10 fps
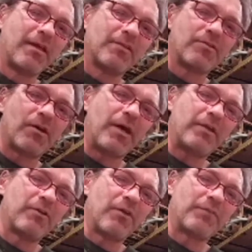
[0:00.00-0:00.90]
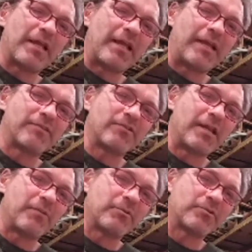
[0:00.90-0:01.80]
So I don't know if that answered
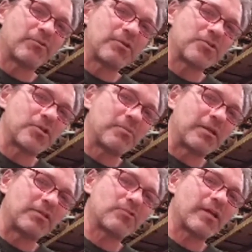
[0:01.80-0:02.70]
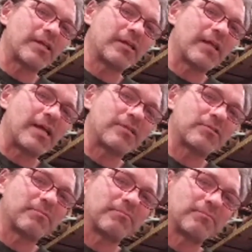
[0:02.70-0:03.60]
anyone's question about the striking glass,
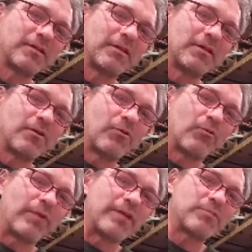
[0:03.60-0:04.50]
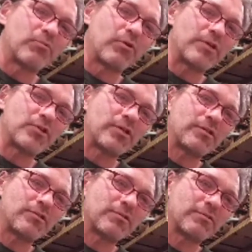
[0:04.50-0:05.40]
or raised more
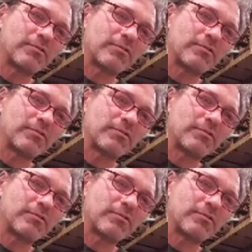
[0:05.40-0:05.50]
questions.